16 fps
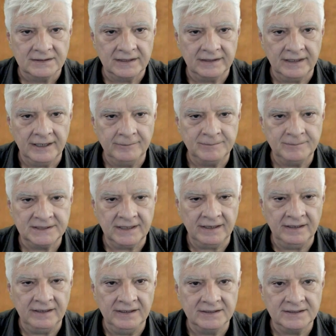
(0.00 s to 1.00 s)
So the
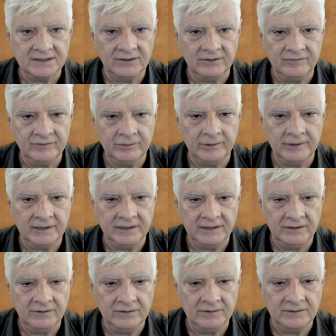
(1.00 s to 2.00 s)
upscaling software
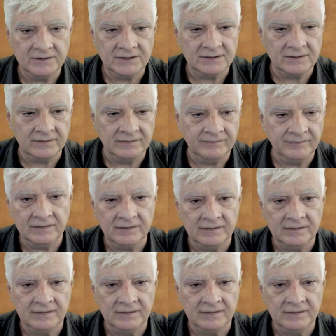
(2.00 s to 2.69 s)
I use